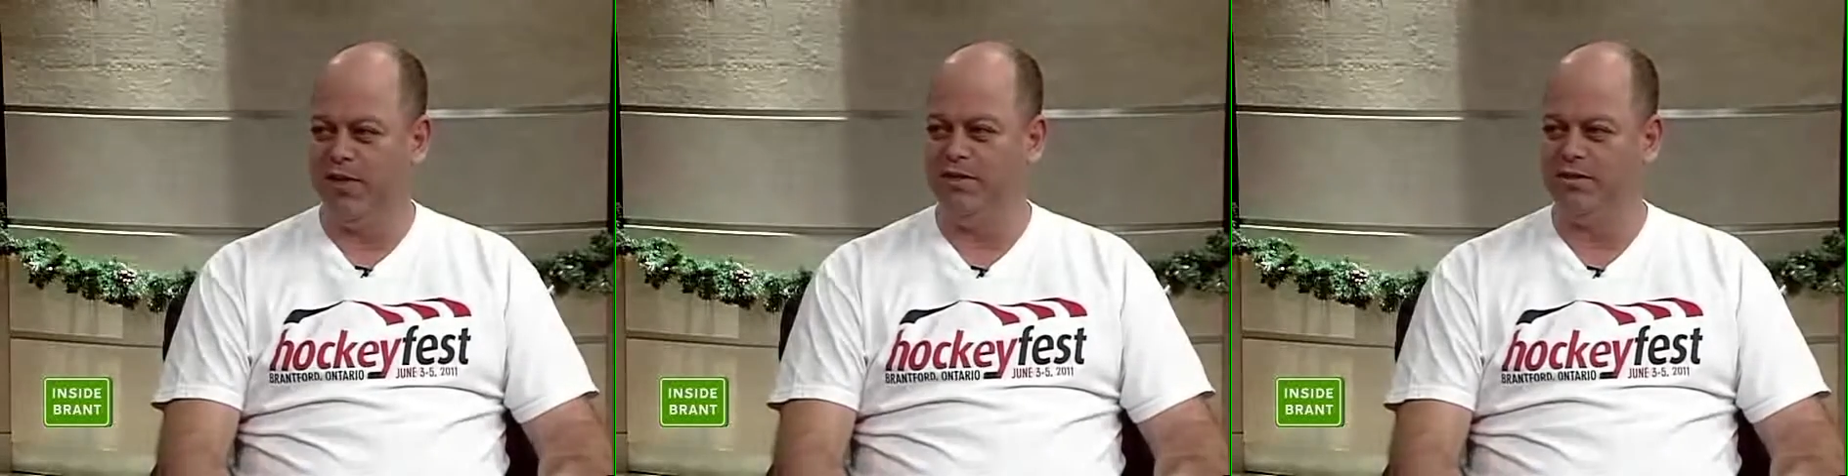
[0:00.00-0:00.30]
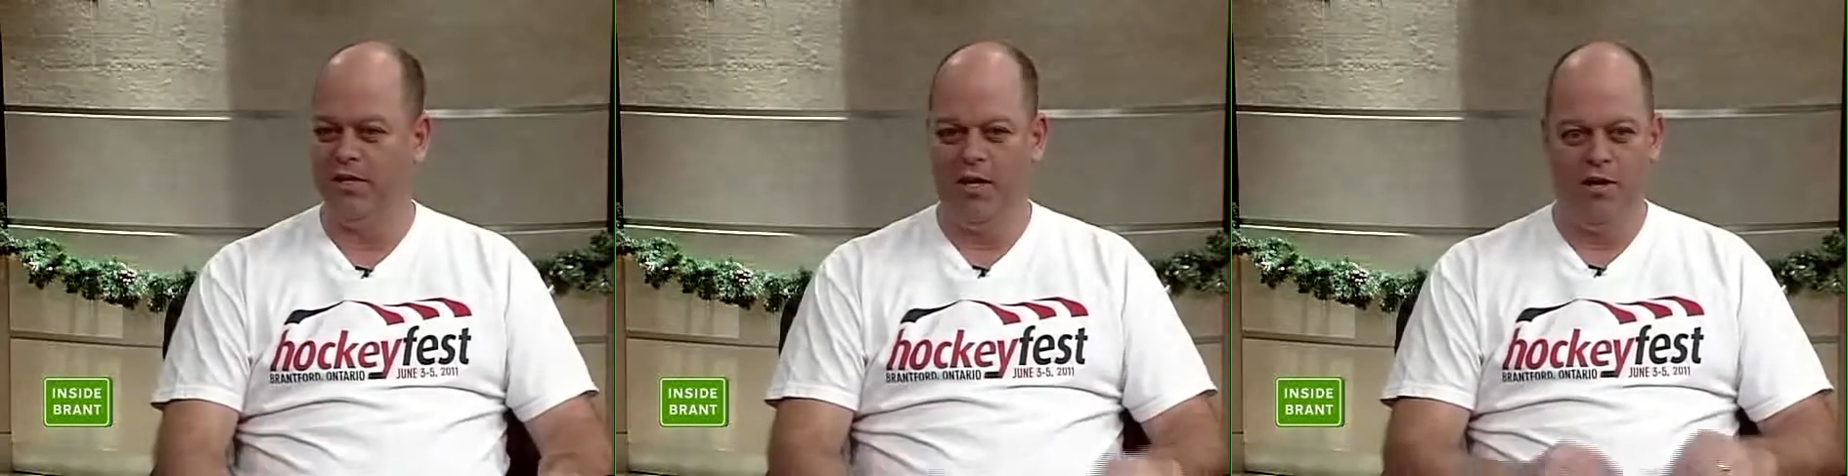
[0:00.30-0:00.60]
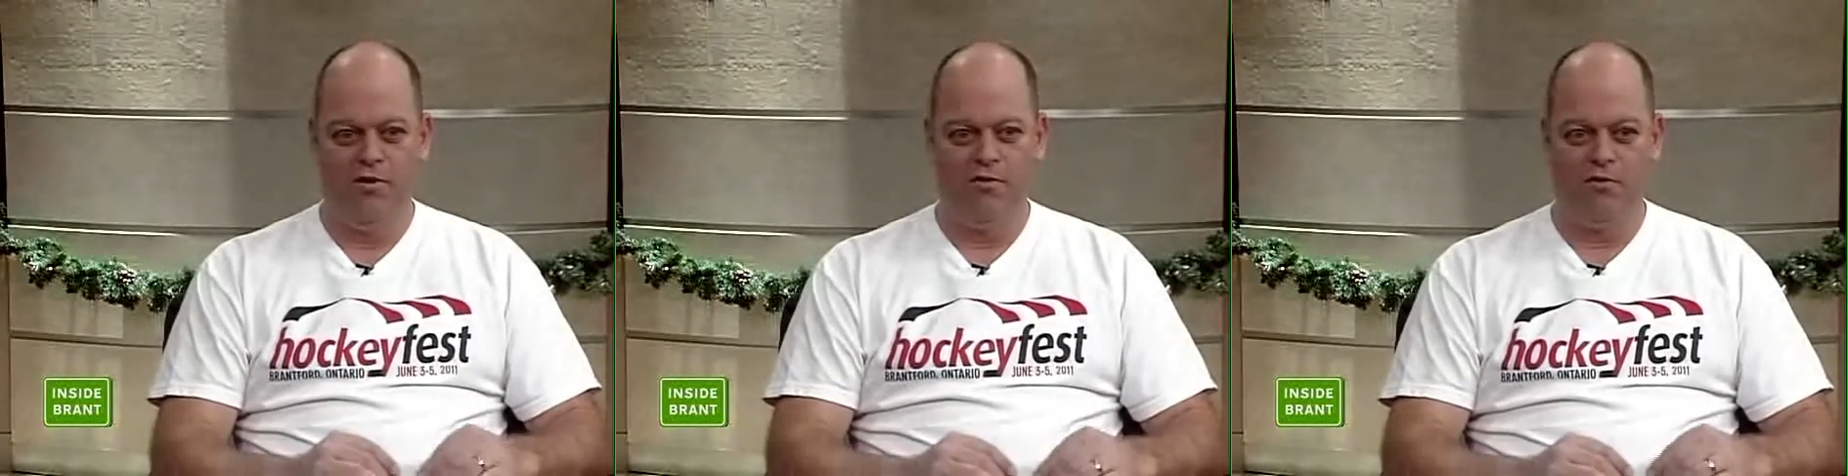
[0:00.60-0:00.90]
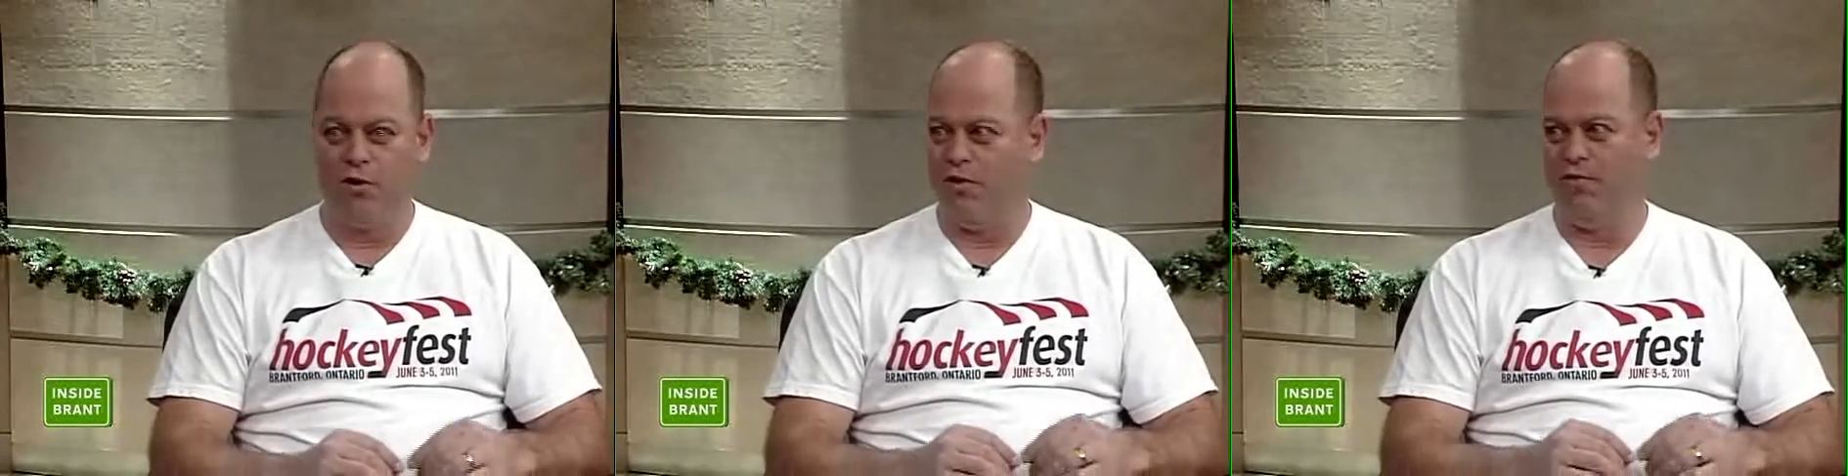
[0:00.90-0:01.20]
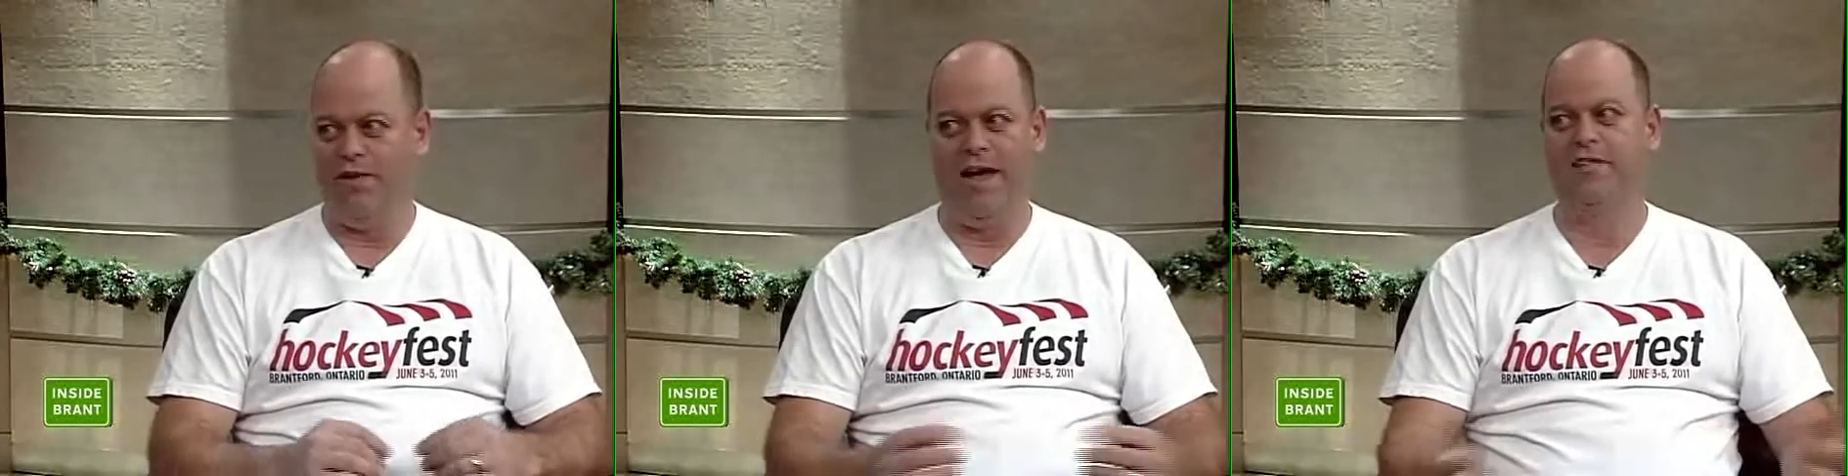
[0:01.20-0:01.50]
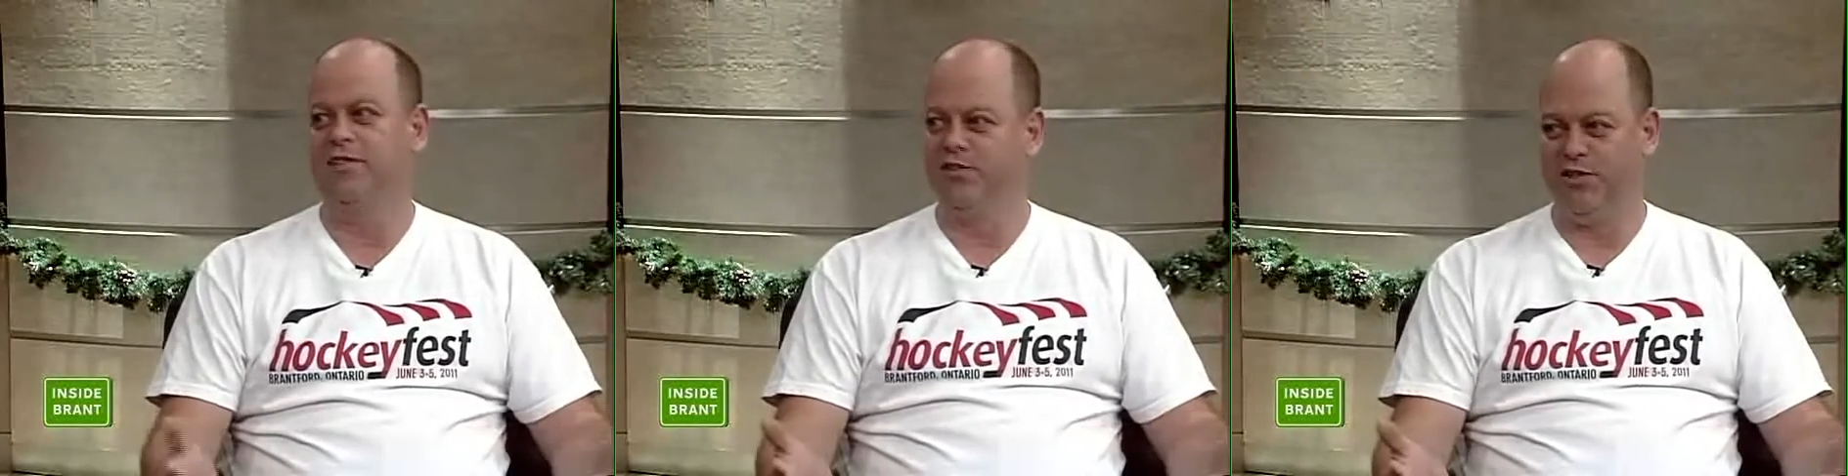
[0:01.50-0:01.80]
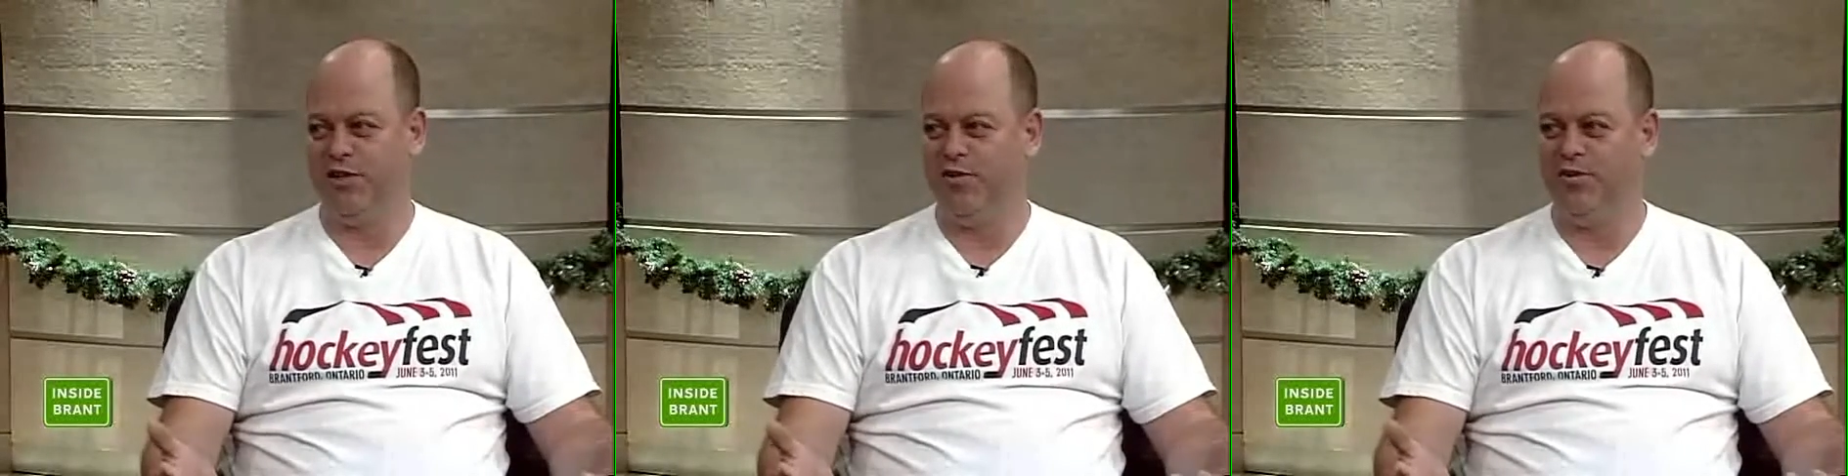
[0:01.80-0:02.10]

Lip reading: place for a fashion show.